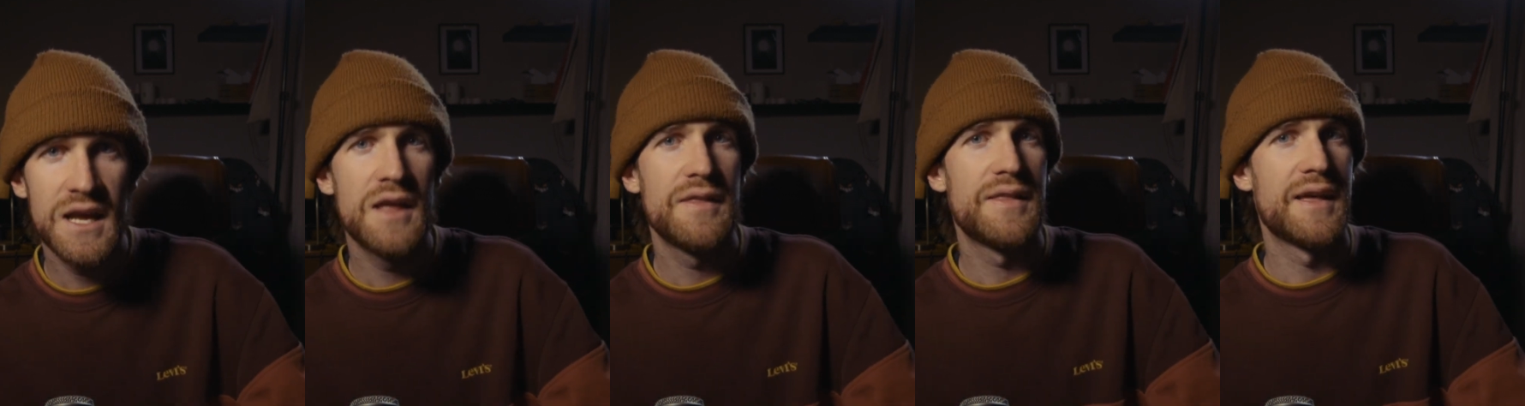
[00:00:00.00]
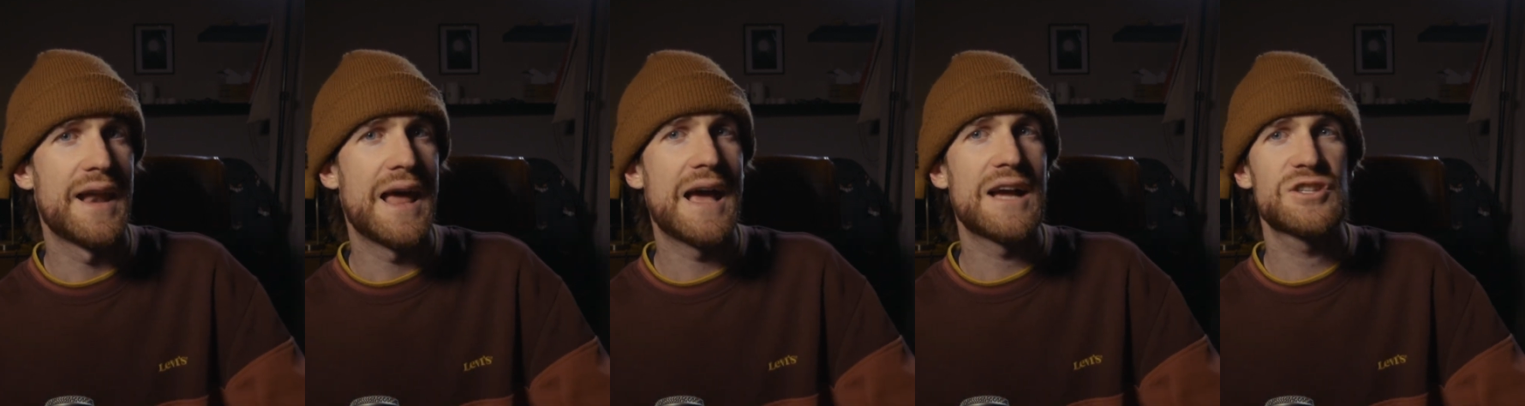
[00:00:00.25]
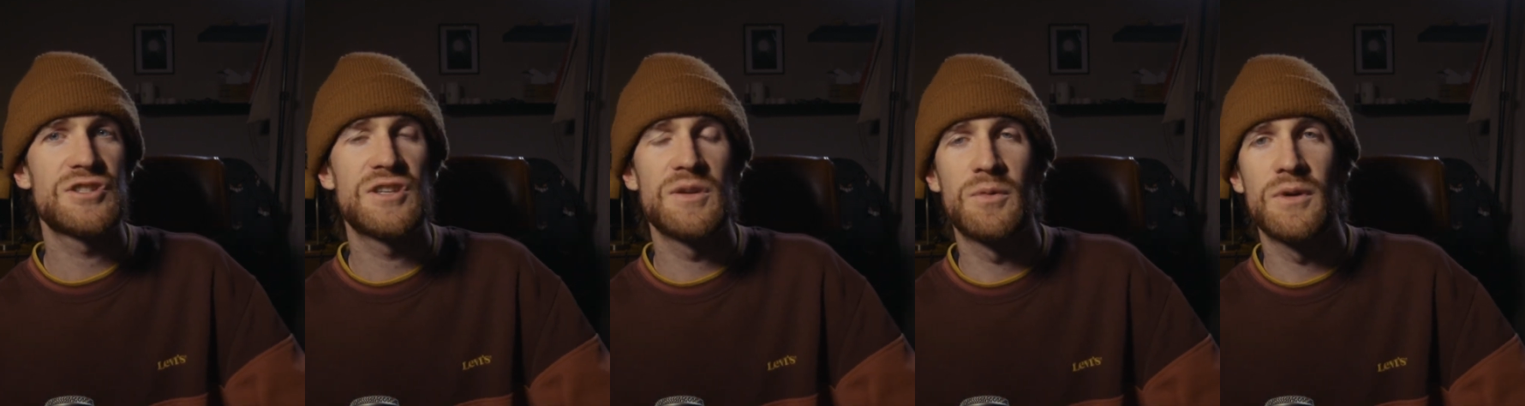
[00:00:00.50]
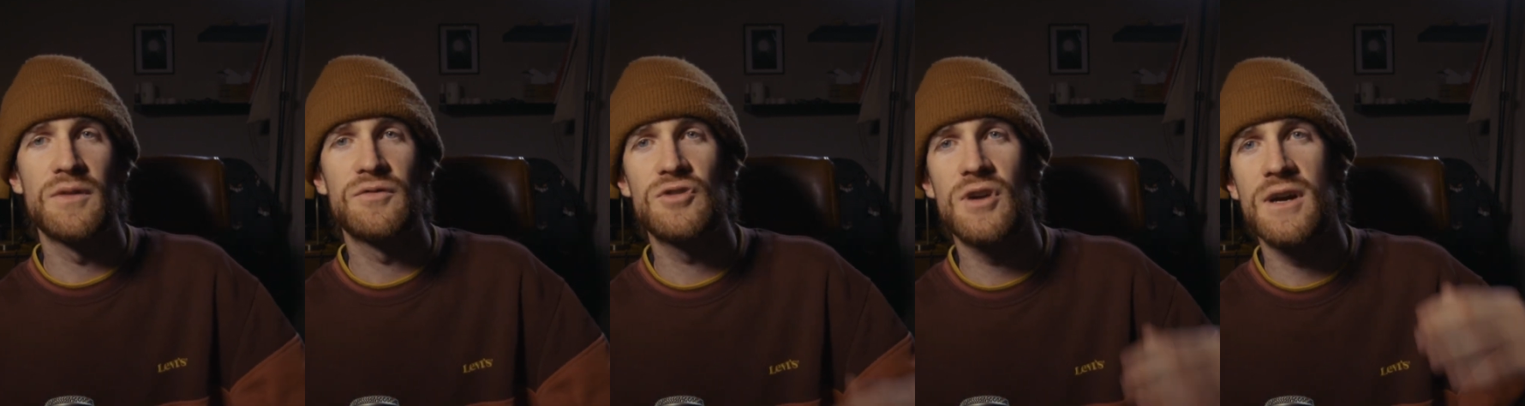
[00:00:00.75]
that actually
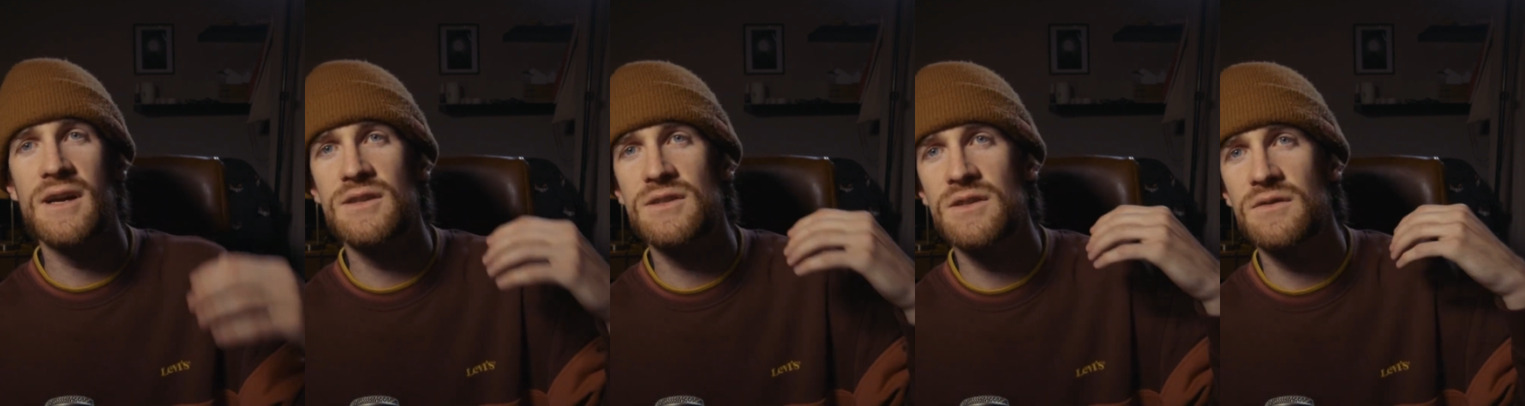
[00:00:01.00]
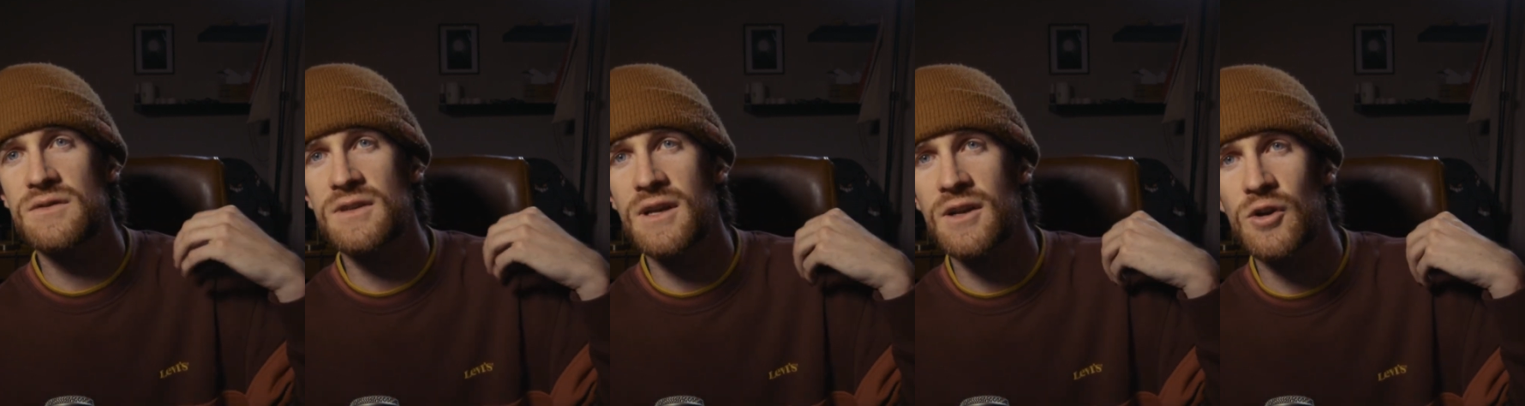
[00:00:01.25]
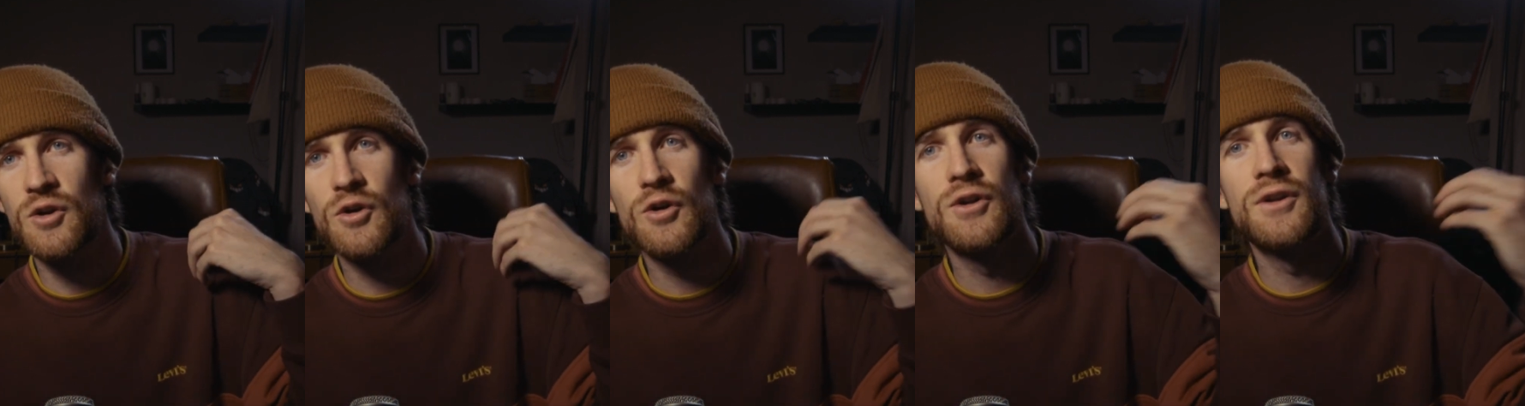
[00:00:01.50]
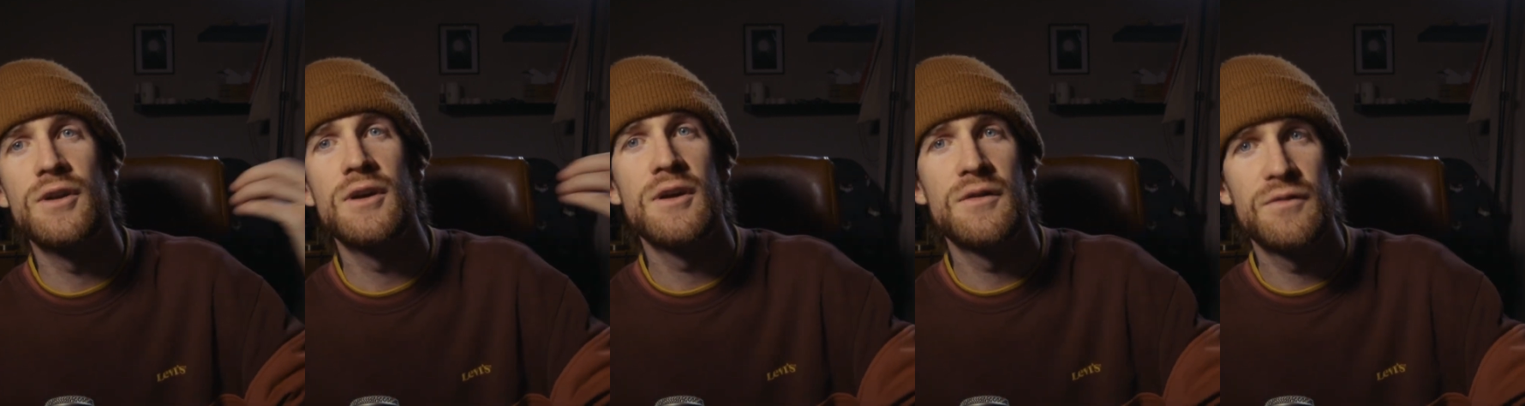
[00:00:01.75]
would have tried to have done
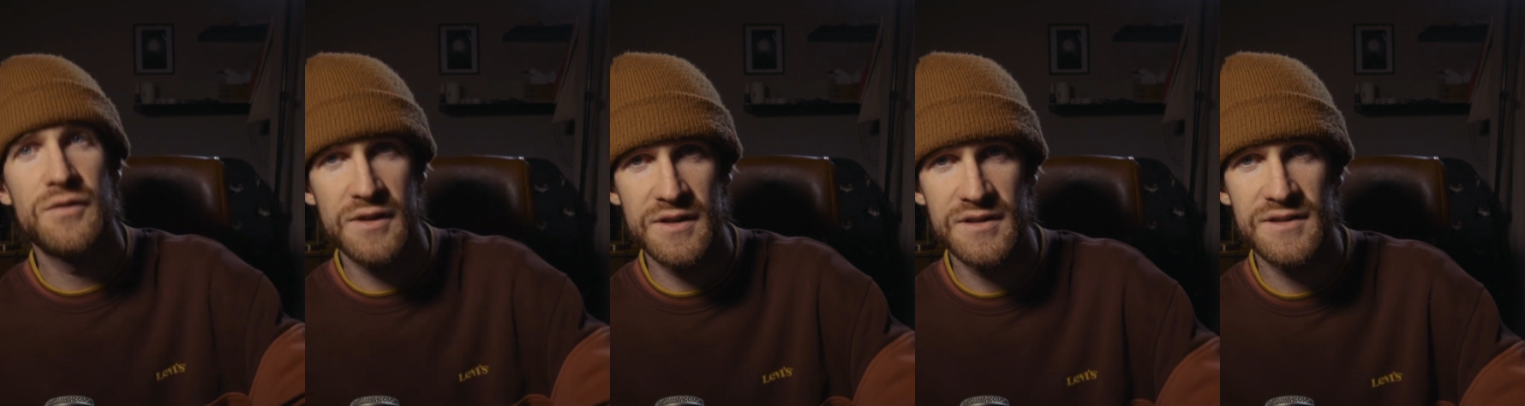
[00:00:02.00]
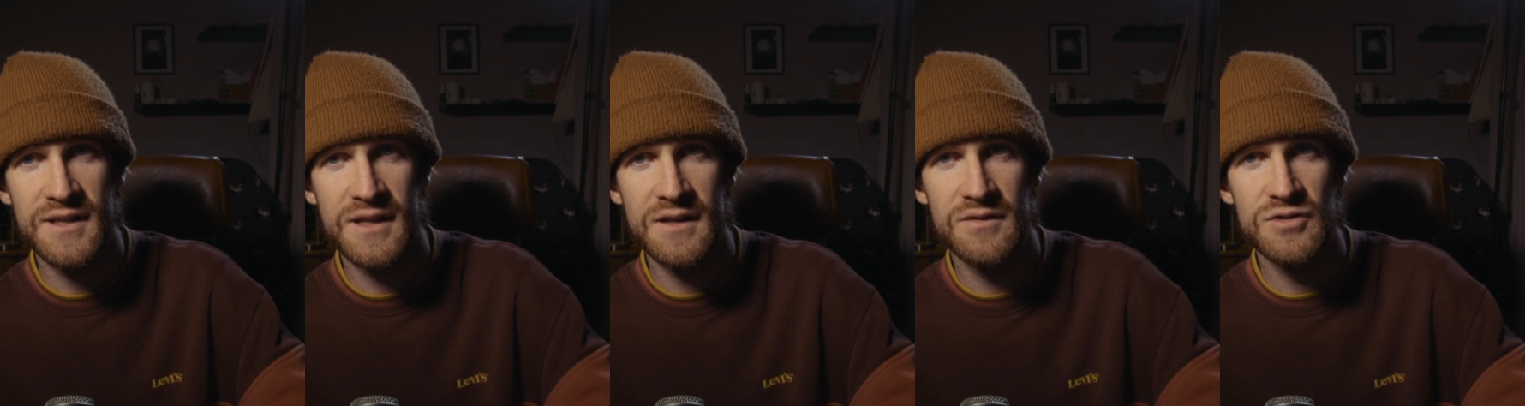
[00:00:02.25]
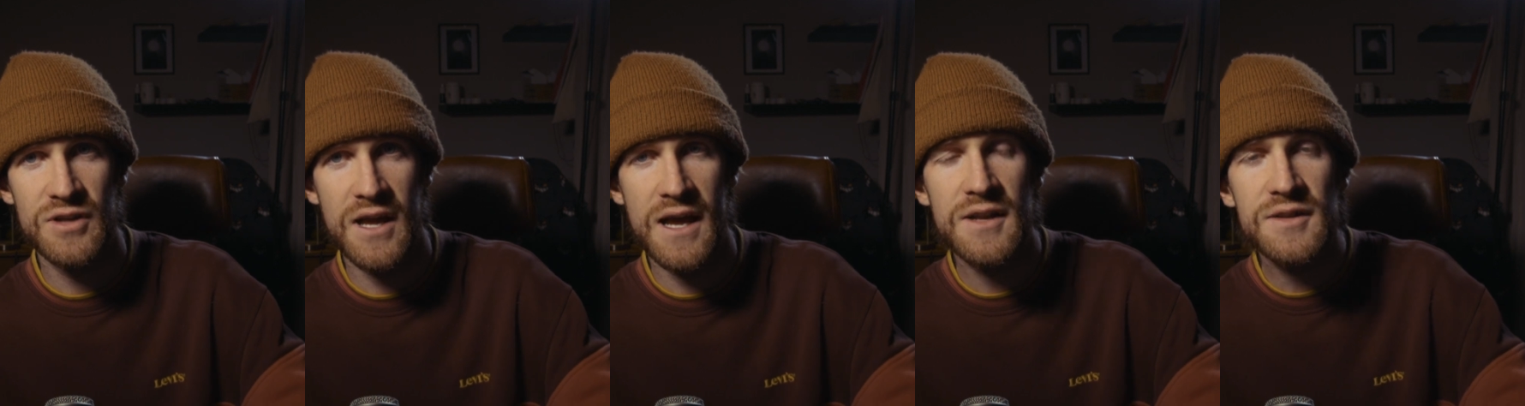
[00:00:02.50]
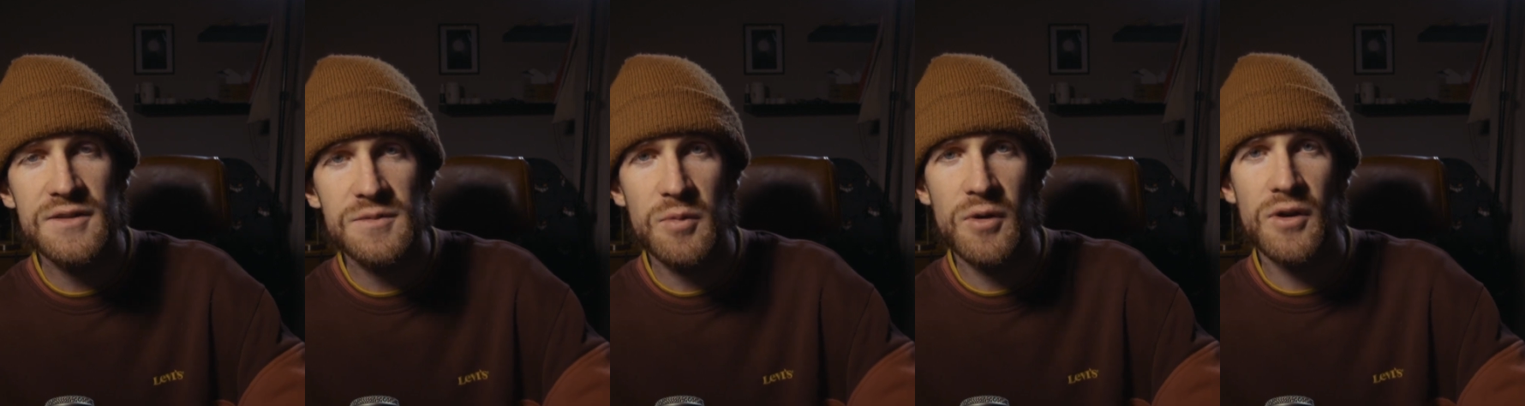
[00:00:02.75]
good for the city of
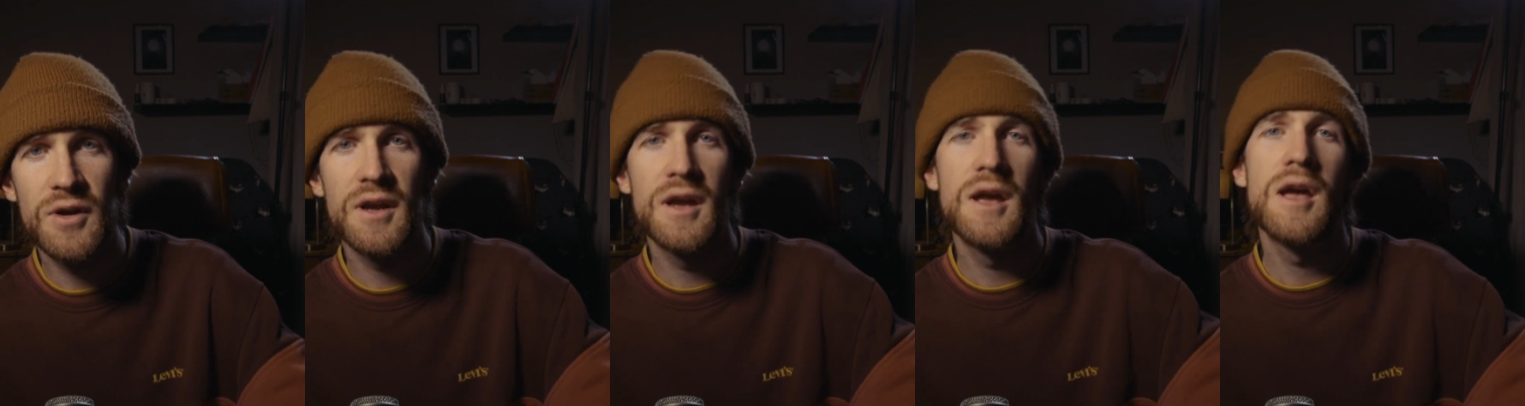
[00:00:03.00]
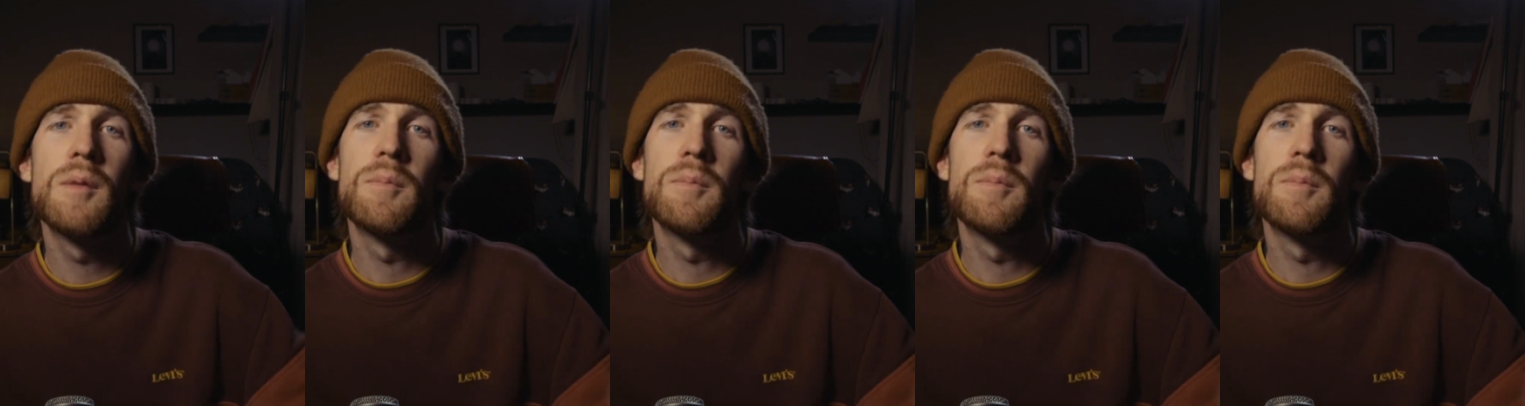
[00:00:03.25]
Johannesburg,